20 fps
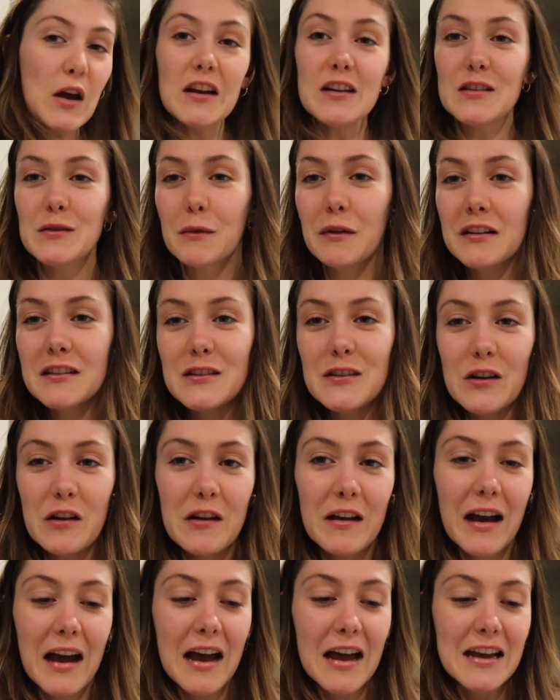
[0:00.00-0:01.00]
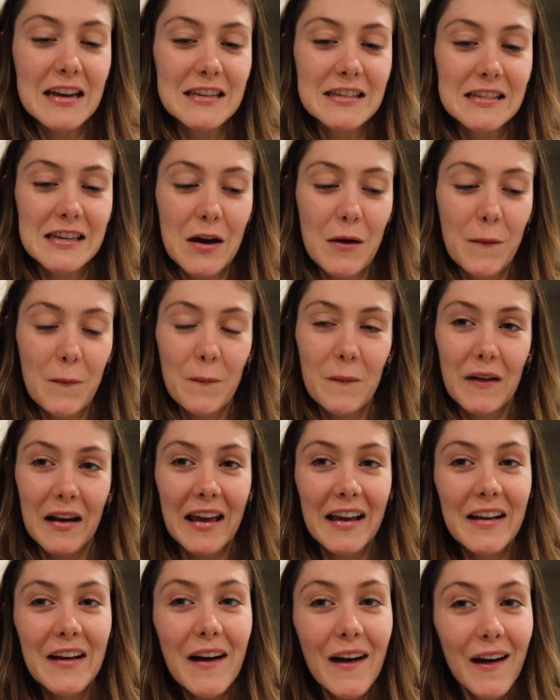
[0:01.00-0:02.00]
So I just wanted to show you guys what
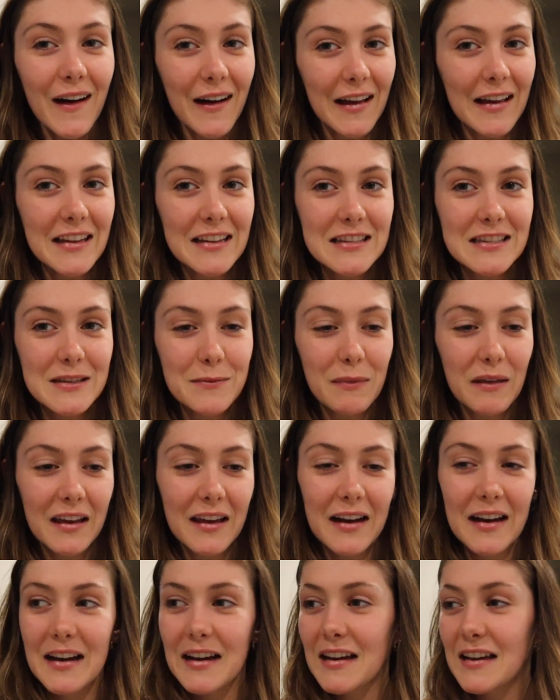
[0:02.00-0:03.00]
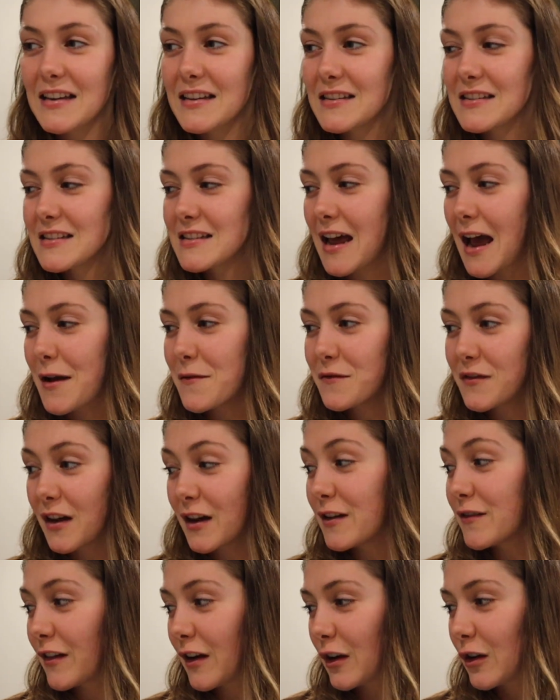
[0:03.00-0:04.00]
I got because I'm
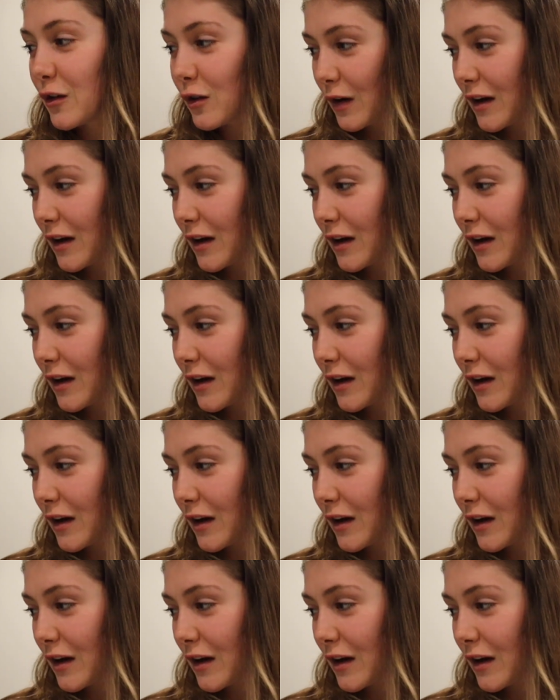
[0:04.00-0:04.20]
very, very